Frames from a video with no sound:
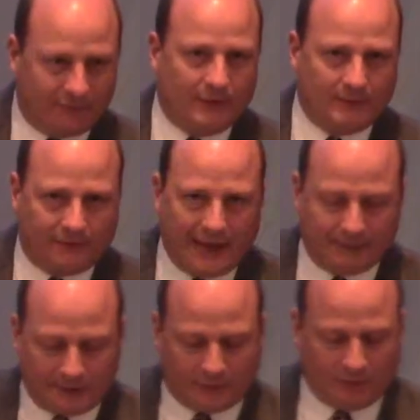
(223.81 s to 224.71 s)
from the
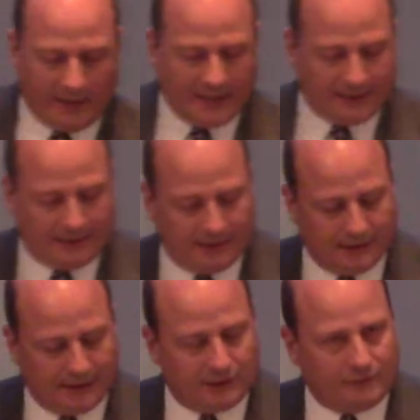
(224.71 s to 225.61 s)
family of humanity
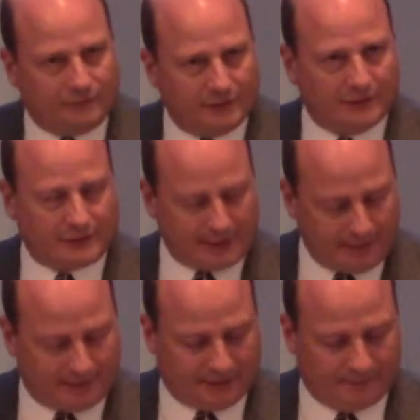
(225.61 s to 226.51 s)
to feel
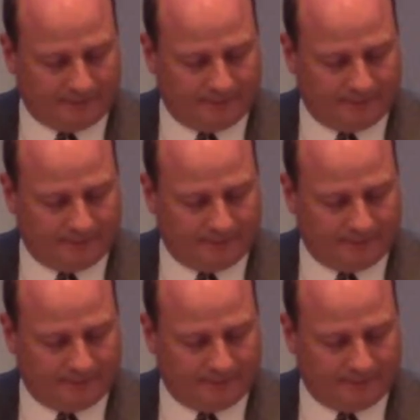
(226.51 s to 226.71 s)
accepted.